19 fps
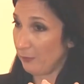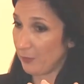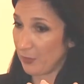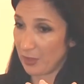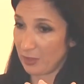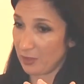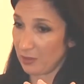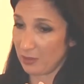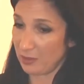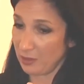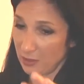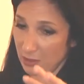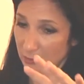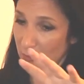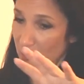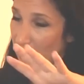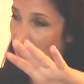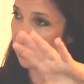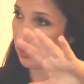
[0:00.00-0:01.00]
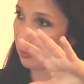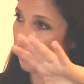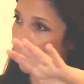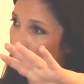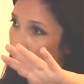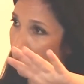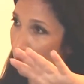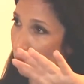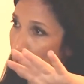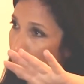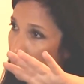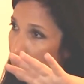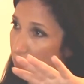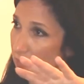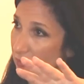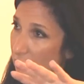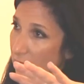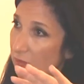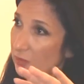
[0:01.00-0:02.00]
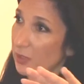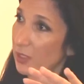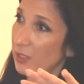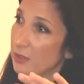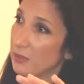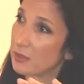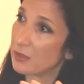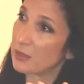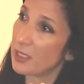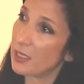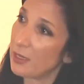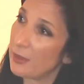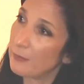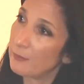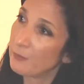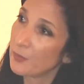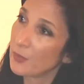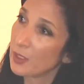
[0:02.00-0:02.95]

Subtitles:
and just mix it with a whole bunch of other kinds of debt.